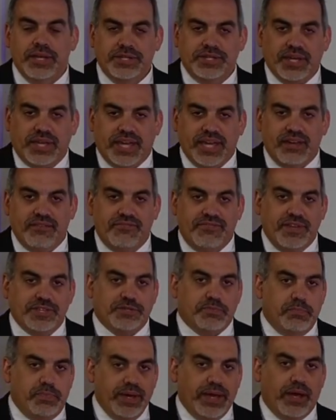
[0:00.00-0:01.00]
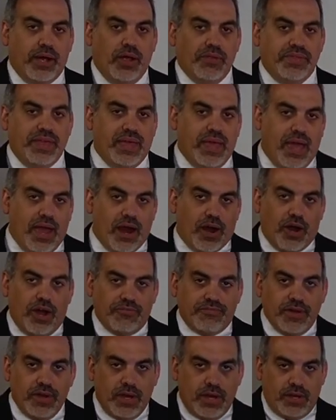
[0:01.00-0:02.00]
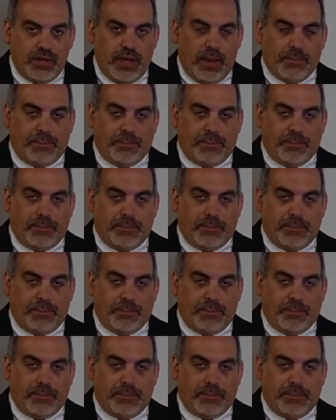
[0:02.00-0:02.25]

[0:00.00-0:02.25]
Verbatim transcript: to give this bill the air of uh,